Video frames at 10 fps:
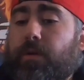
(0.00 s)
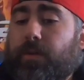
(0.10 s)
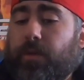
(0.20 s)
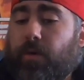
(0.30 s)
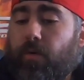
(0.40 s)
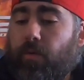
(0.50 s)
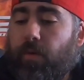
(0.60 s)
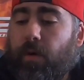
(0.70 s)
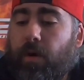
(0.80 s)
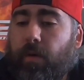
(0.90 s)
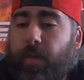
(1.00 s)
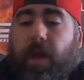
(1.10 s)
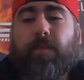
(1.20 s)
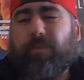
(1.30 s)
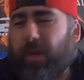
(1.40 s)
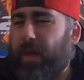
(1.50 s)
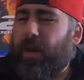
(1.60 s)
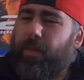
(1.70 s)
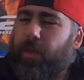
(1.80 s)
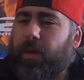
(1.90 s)
So, and
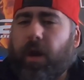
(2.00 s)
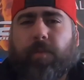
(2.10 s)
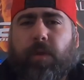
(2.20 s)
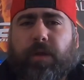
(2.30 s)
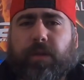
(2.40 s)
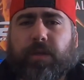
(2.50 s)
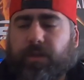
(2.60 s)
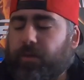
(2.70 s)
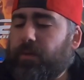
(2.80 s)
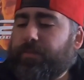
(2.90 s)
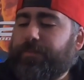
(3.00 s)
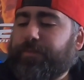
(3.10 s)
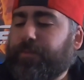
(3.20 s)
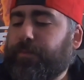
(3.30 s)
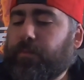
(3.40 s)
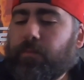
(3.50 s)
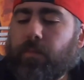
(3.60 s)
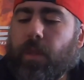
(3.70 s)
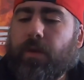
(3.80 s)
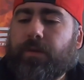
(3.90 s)
played, I think, a couple on digital.
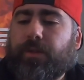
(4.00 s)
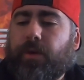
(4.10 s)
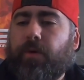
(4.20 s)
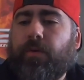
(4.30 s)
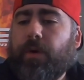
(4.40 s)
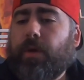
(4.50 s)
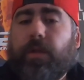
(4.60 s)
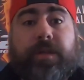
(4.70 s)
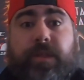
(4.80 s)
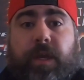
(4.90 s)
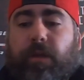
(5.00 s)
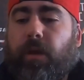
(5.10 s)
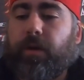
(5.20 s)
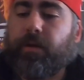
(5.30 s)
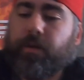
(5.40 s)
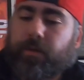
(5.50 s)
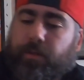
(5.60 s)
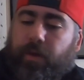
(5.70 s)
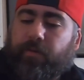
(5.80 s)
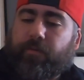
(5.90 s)
So let's take a look.
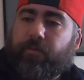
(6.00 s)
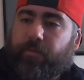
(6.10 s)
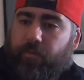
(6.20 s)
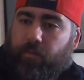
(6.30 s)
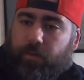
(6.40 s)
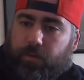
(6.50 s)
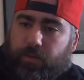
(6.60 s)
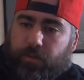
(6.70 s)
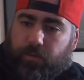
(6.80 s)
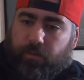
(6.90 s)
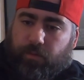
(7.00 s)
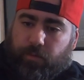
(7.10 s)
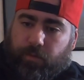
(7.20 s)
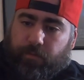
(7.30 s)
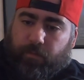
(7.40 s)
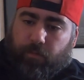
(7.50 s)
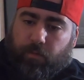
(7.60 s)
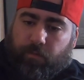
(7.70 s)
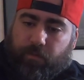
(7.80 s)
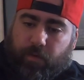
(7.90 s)
So I have 1, 2, 3,
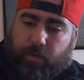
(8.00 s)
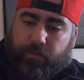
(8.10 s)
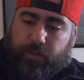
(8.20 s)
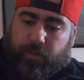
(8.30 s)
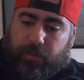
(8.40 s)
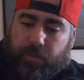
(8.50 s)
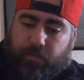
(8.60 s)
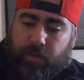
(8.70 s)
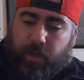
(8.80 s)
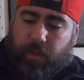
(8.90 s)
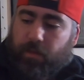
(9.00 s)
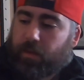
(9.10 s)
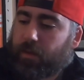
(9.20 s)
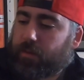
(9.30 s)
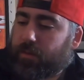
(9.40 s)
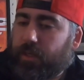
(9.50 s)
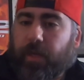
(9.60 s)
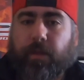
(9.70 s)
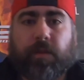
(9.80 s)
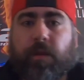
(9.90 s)
4, 5, 6, 7, 8, 9,
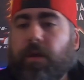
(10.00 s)
10.